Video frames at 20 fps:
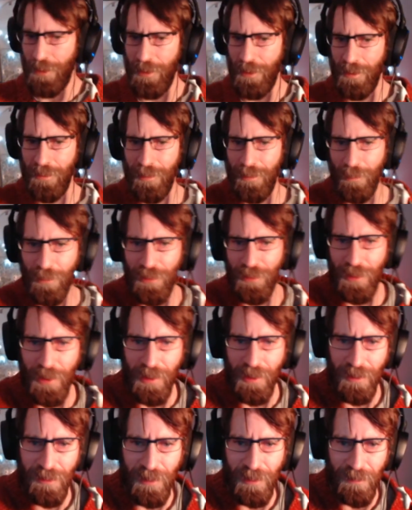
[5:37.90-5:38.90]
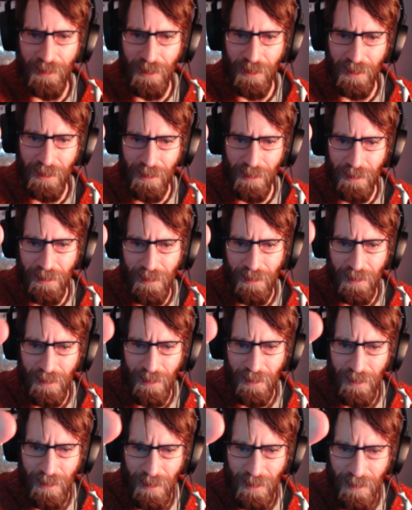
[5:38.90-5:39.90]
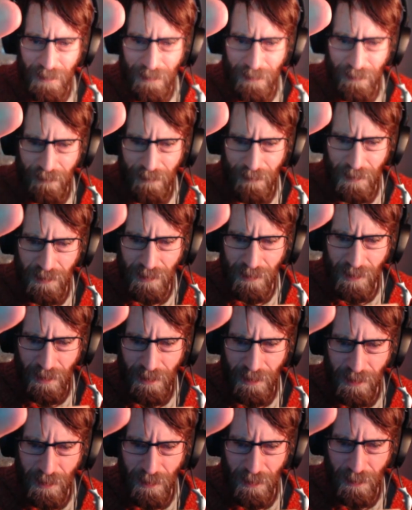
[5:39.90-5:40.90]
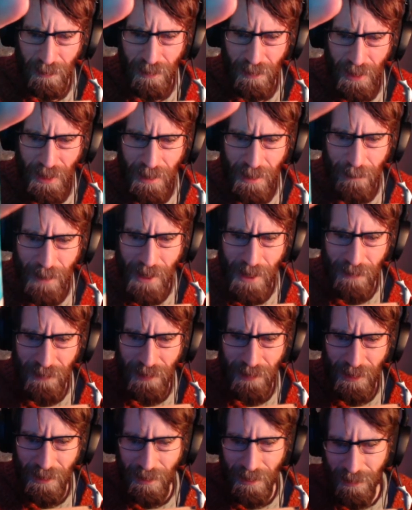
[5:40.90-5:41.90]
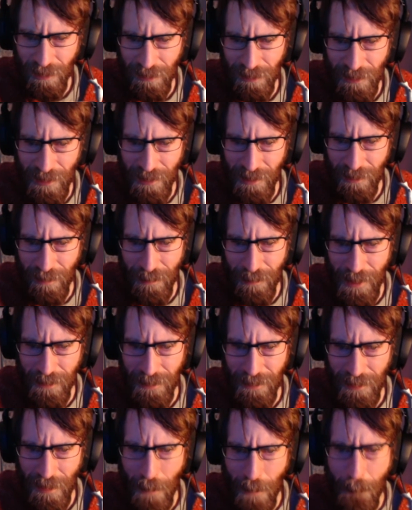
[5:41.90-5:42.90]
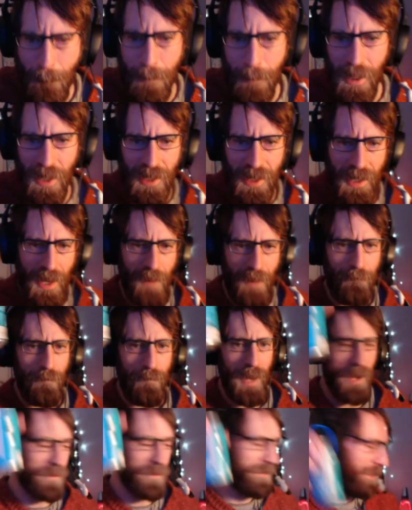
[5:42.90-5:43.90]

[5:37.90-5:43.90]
some recycling stuff on it though, which is kind of cool. And a mountain, I've just seen there's a mountain. I bloody love mountains,